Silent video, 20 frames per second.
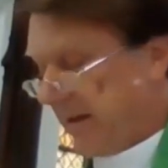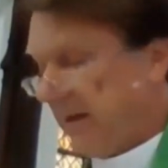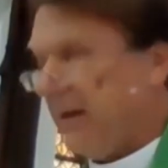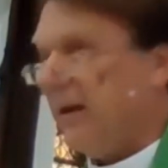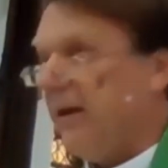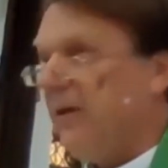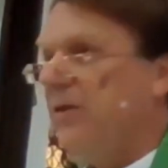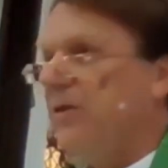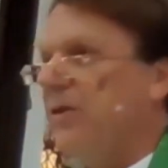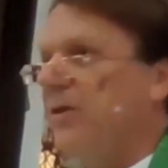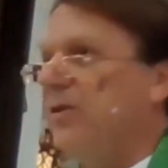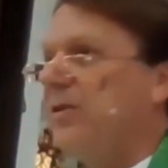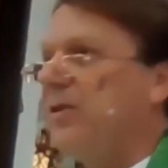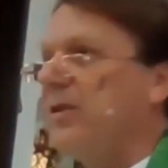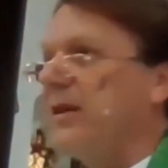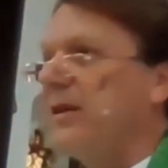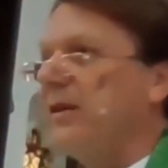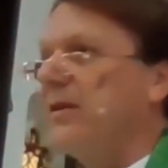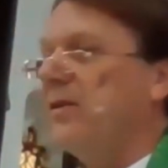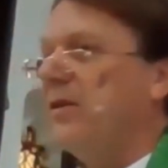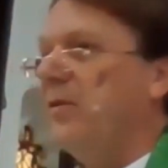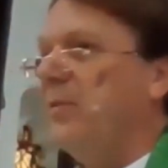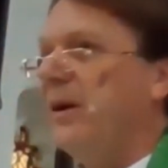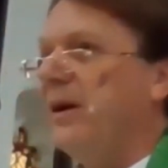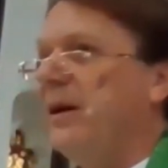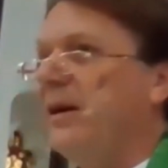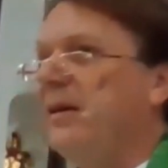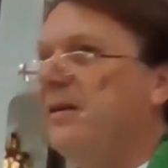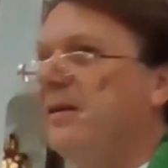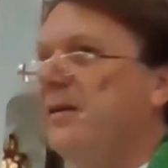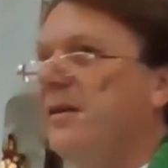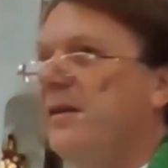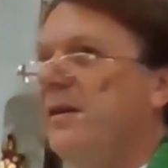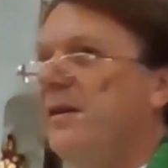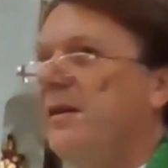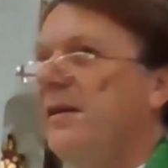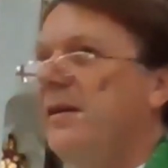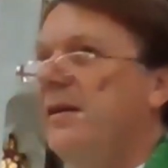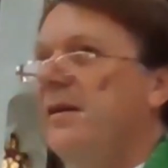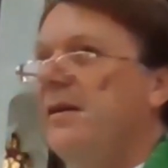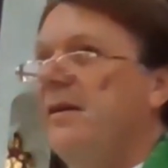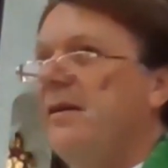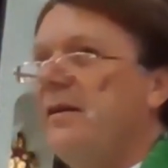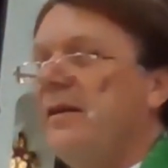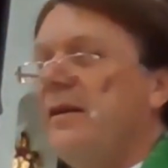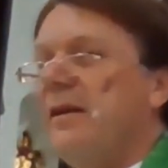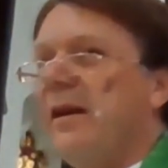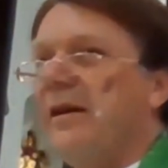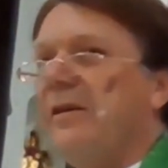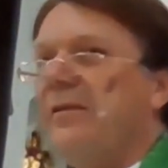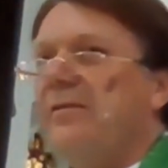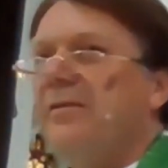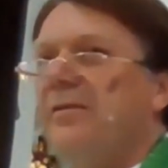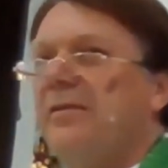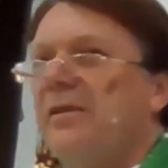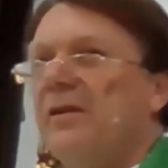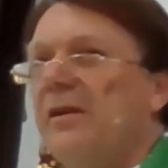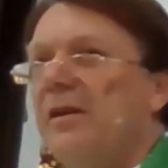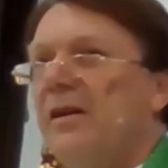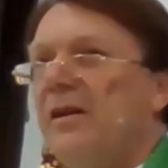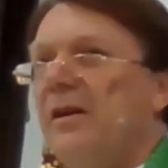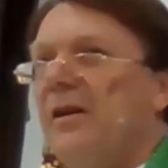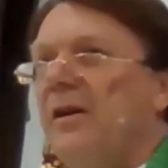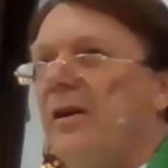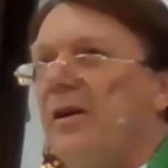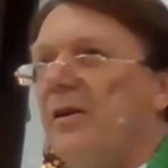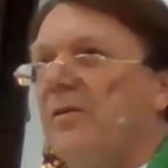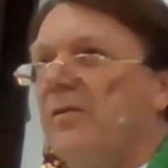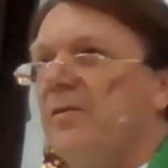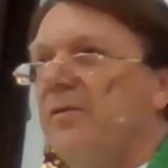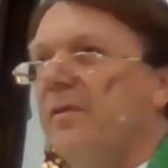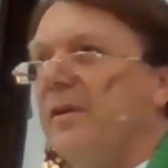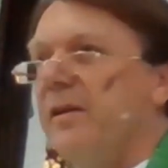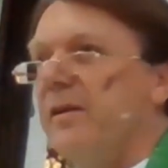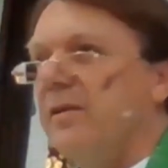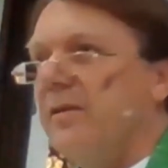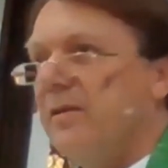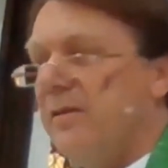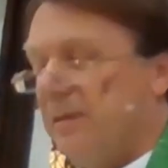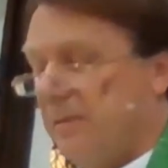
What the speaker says: and good things await the life of faith.